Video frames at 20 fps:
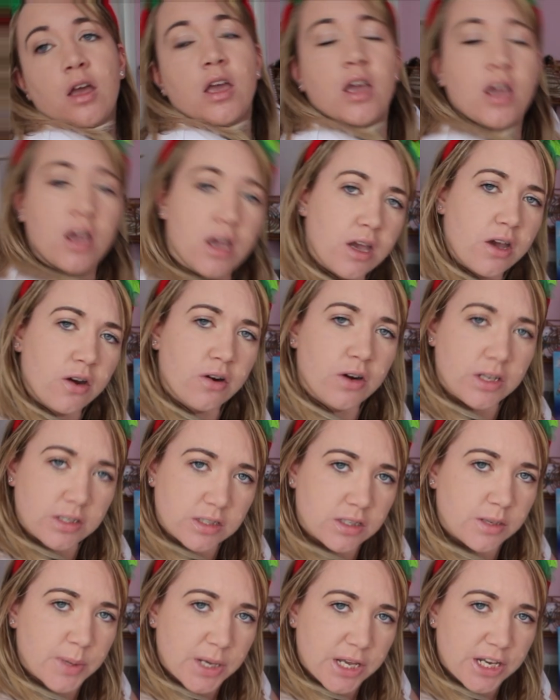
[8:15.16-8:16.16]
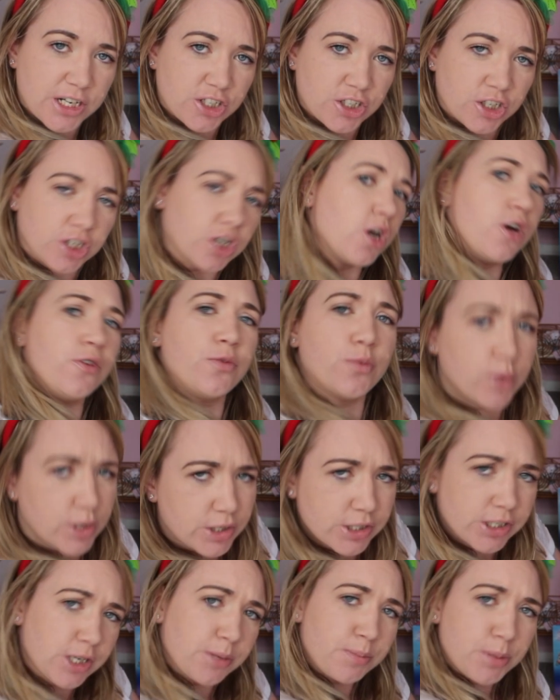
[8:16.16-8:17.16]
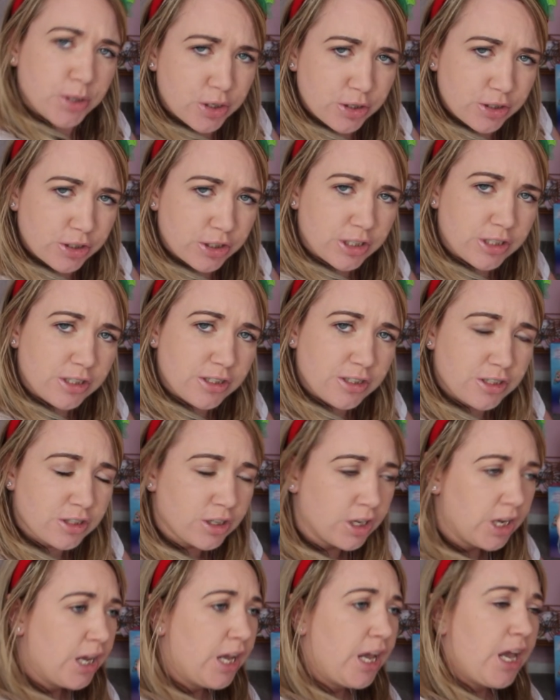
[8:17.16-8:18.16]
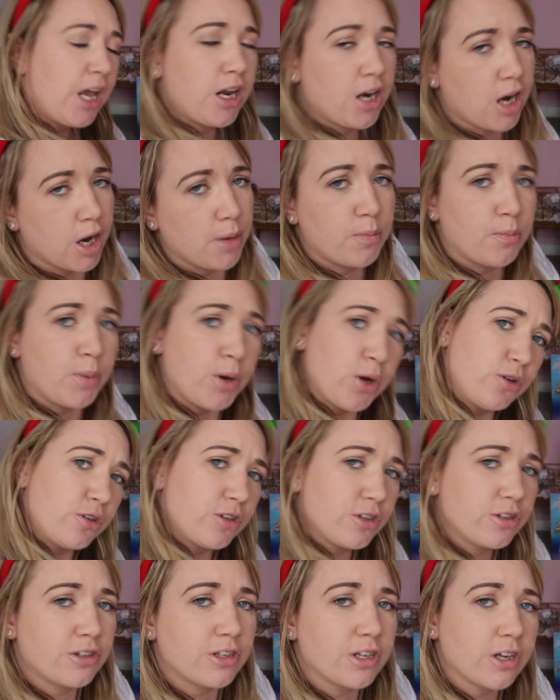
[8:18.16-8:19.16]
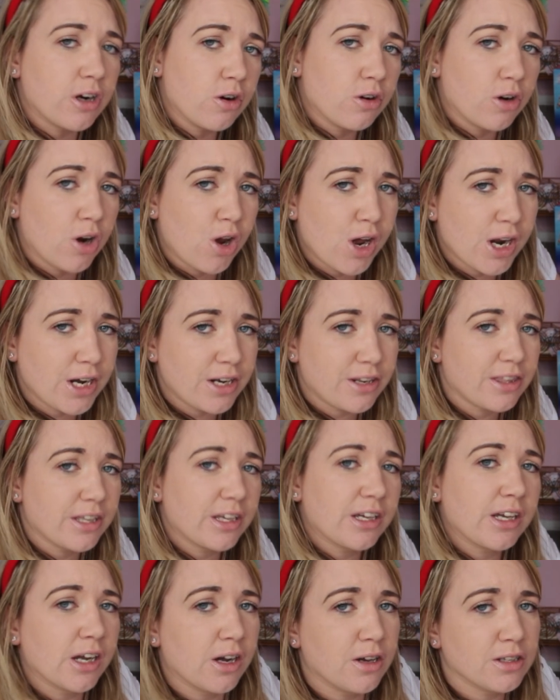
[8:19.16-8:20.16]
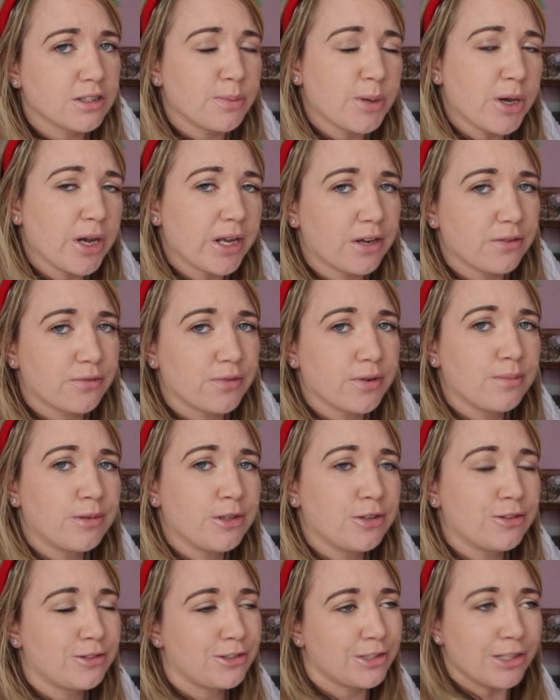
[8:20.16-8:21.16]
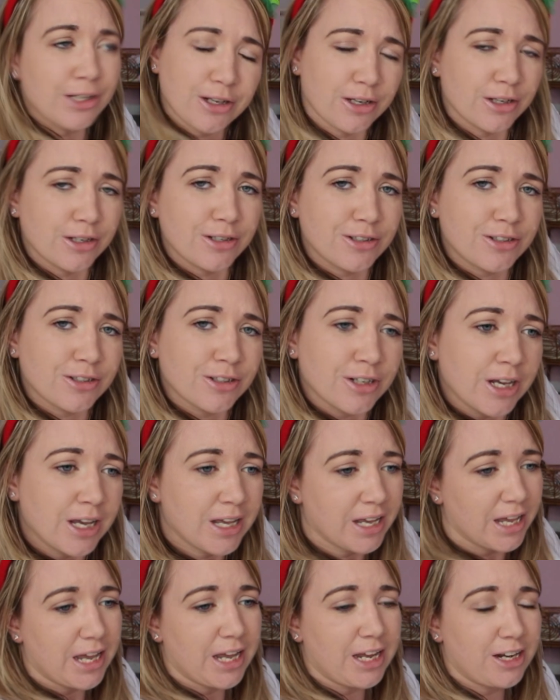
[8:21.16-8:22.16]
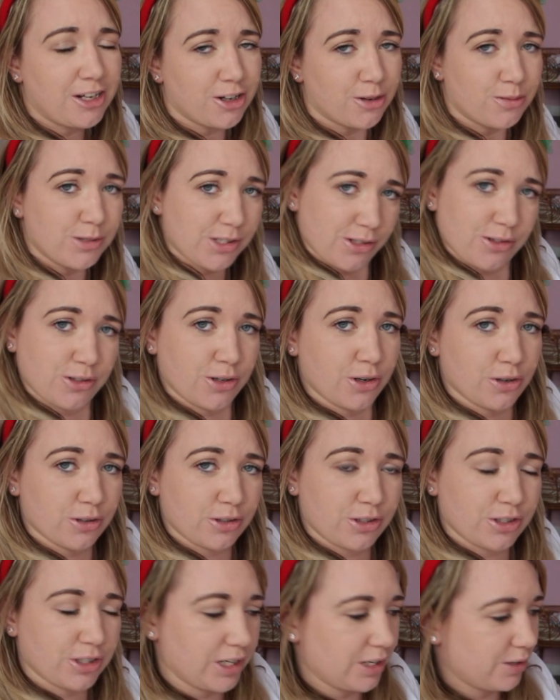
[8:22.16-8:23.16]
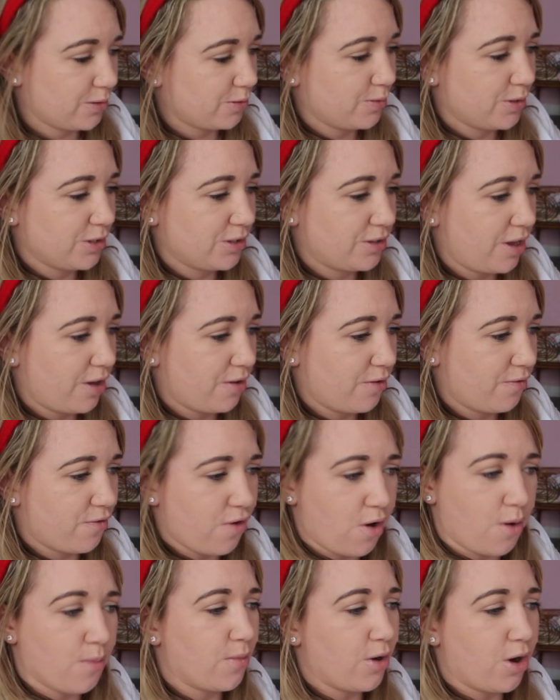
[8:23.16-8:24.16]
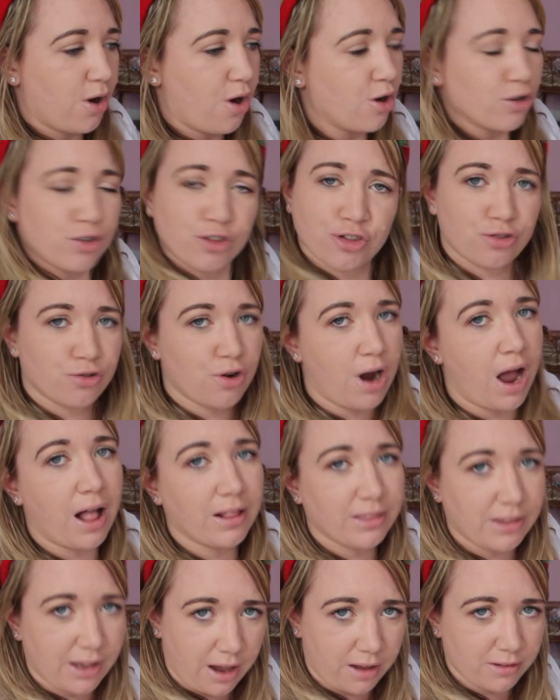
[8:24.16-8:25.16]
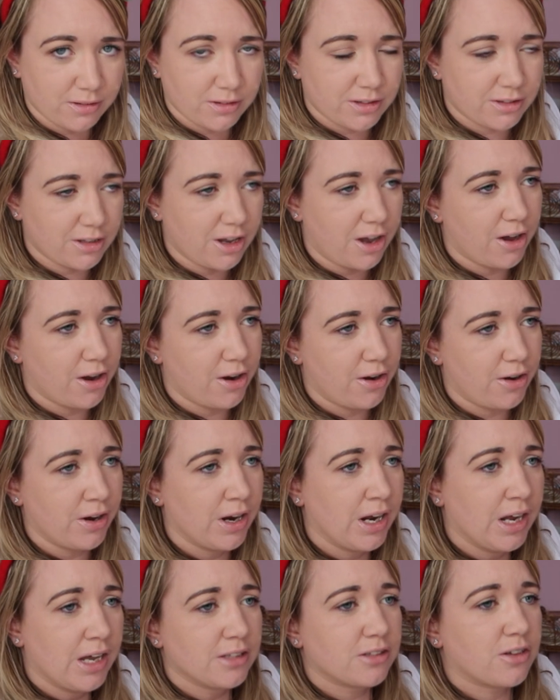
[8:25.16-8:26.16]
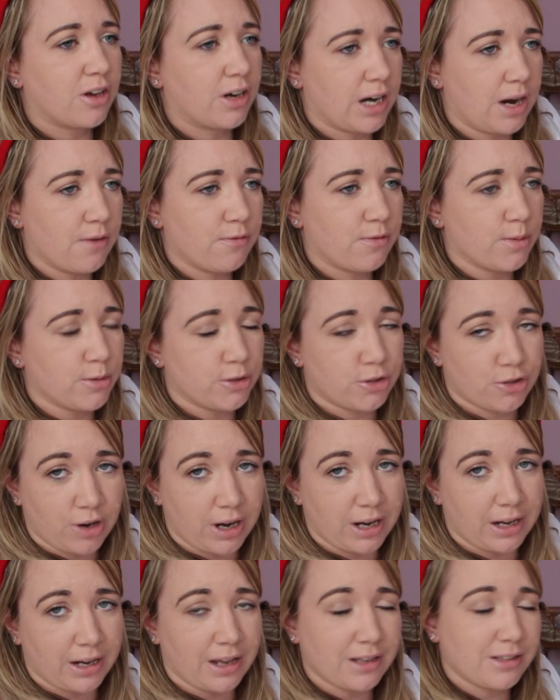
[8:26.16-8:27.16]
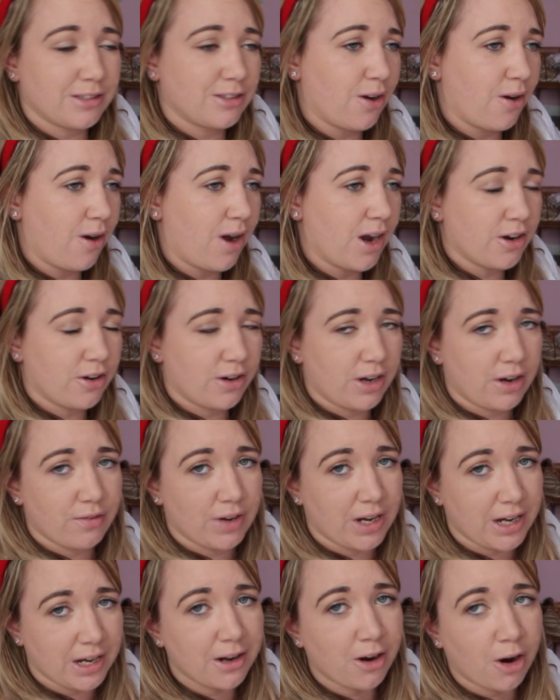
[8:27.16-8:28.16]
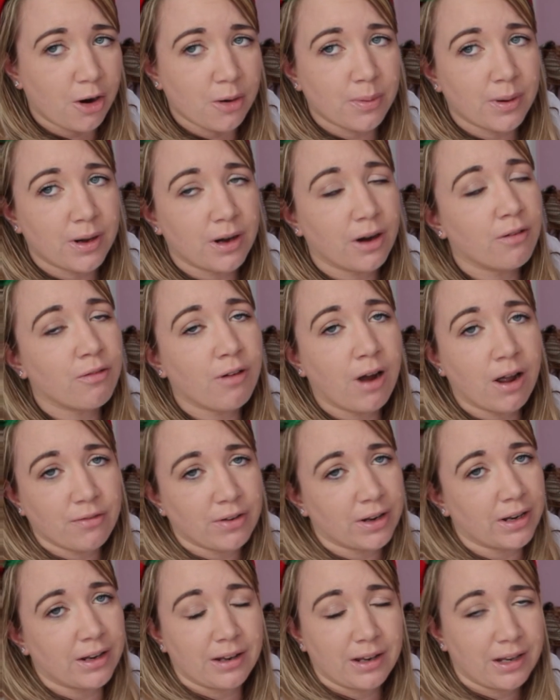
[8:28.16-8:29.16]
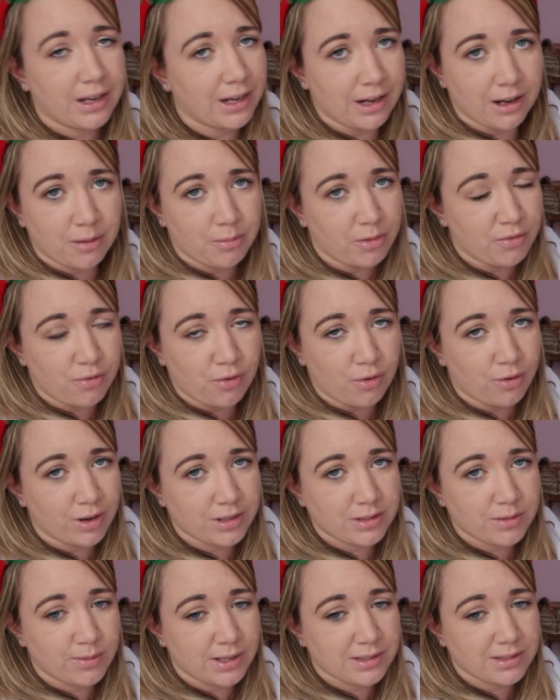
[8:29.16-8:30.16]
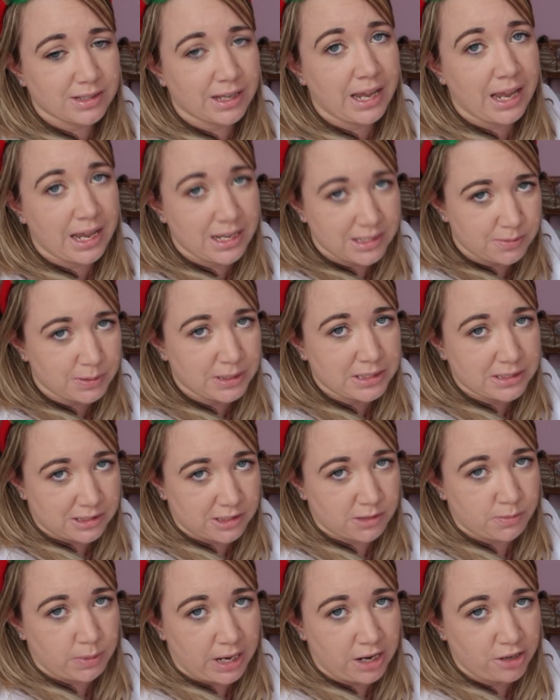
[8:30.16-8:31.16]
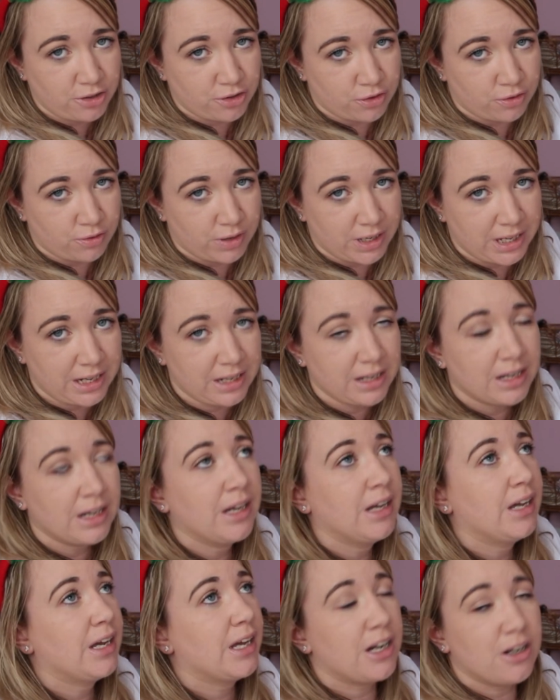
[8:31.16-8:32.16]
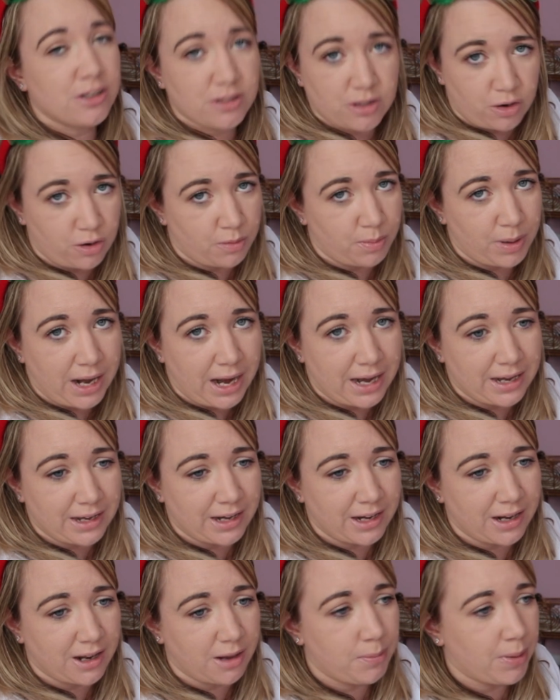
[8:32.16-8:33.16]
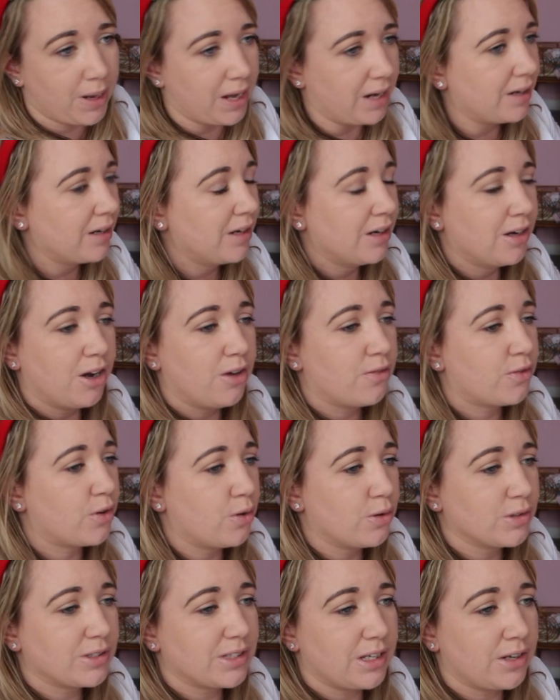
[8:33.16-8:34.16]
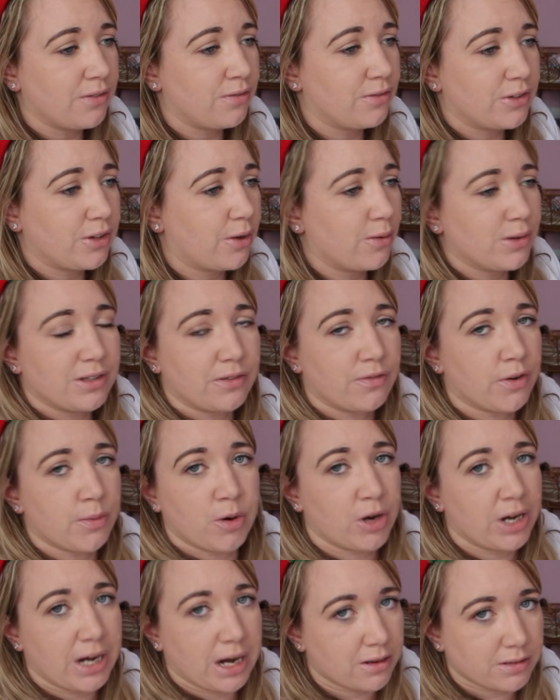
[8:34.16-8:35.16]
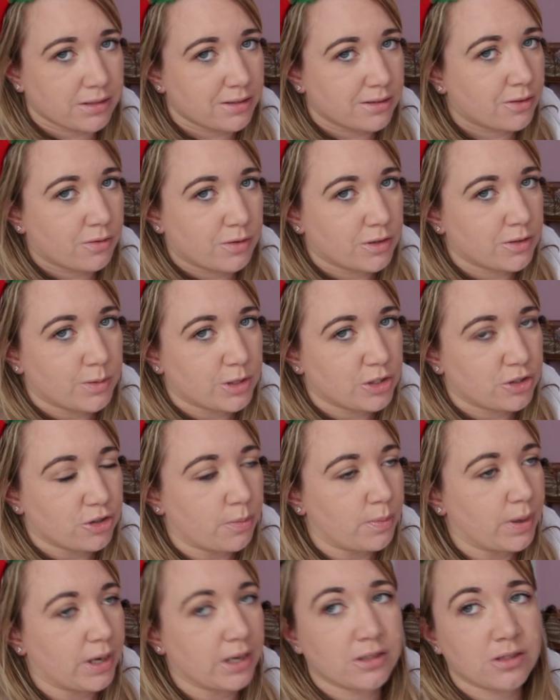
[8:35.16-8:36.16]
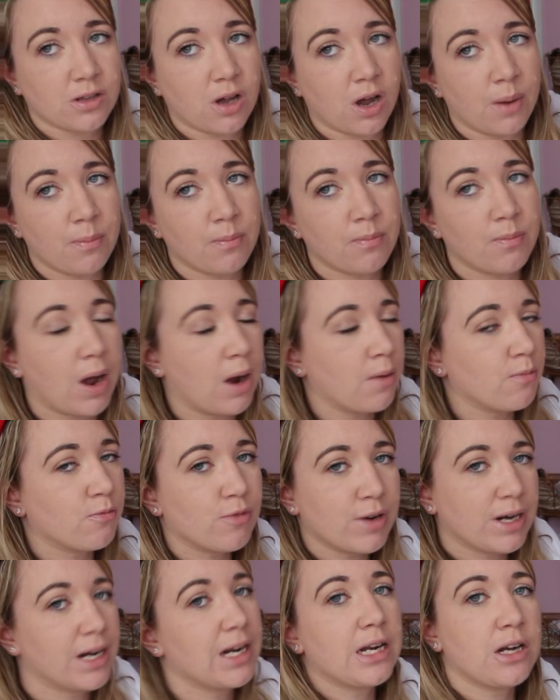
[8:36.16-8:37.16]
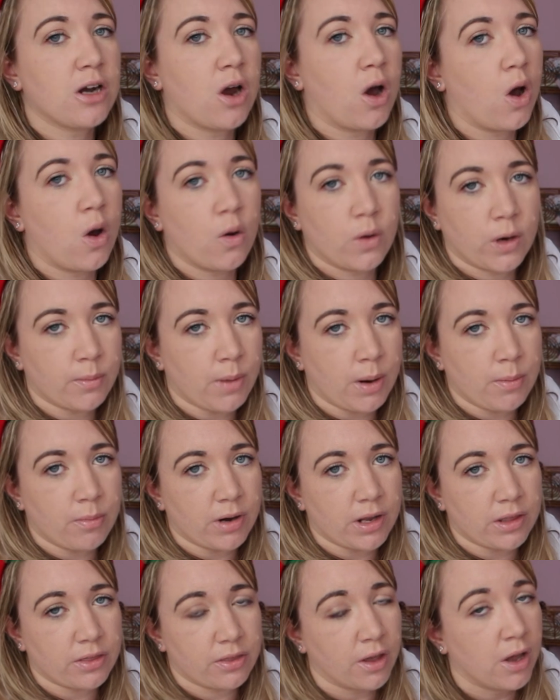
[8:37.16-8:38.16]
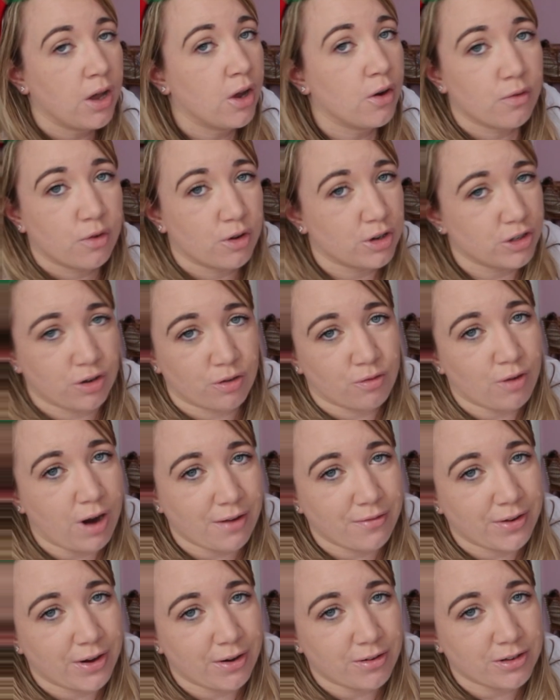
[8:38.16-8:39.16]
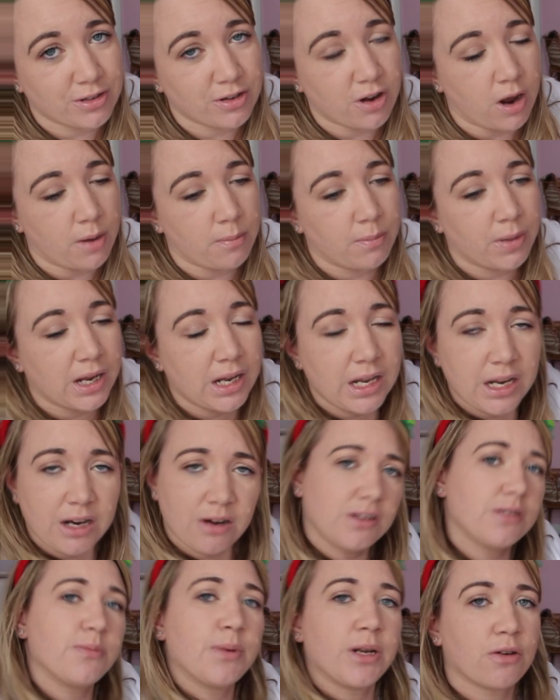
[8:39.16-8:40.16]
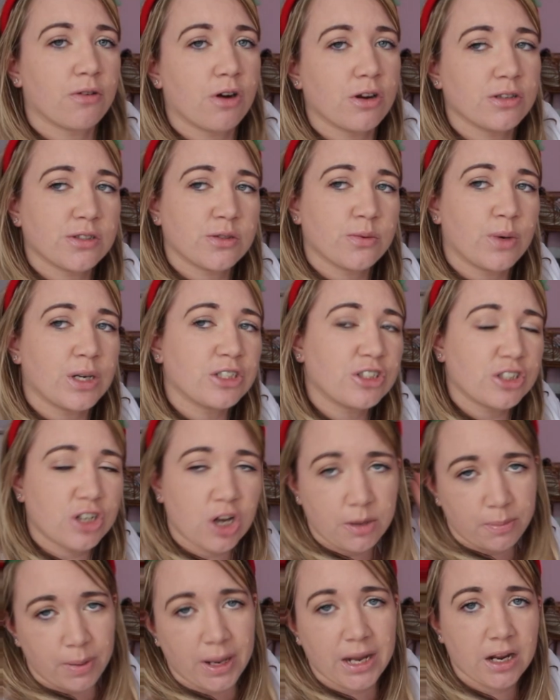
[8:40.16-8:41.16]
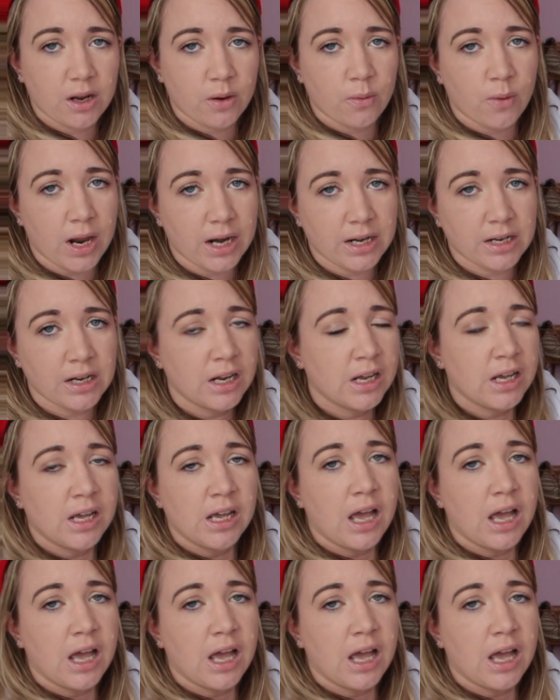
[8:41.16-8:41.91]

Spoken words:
Here is a picture of what I purchased, and I purchased it online thinking I was buying it from New Zealand, and I was not. It was from Australia, so it's gotta come from Australia, so I don't have any hope in it arriving here before Christmas. It has been dispatched already, it is on a plane here, but of course so is everybody else's Christmas shopping, so I'm really not holding my breath for it to arrive here in time. But here is Meg Rose's one. She got a pink one.